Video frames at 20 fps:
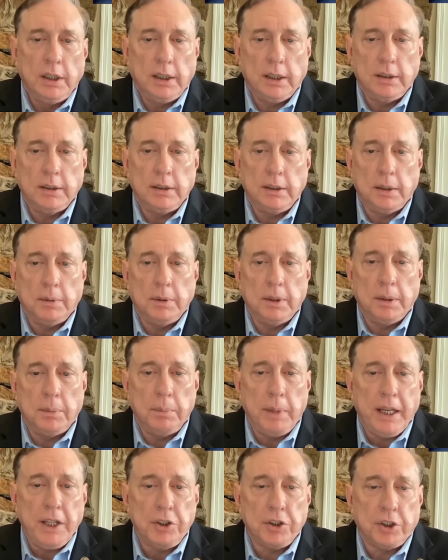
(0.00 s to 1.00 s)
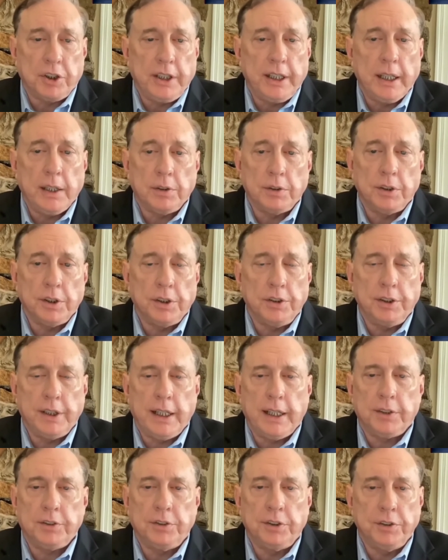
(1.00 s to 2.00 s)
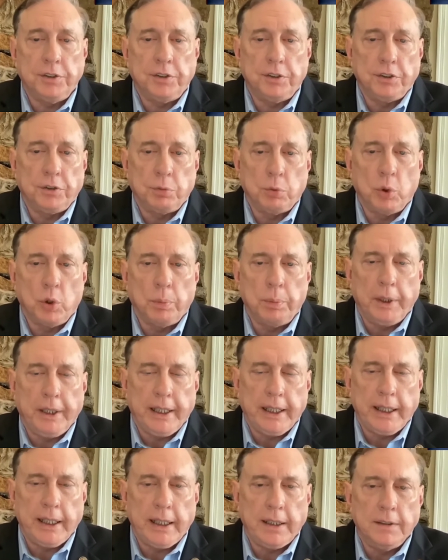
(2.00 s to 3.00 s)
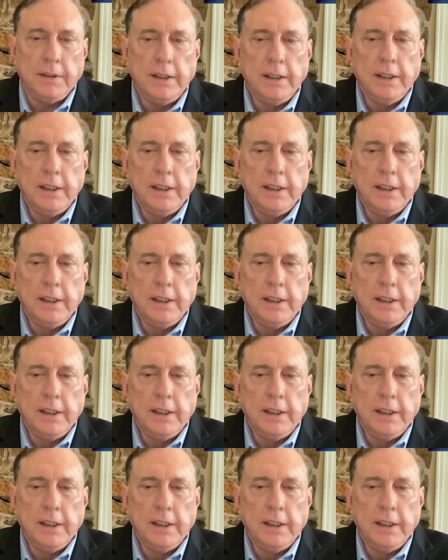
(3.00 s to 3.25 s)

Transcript: a major counterattack since this war began.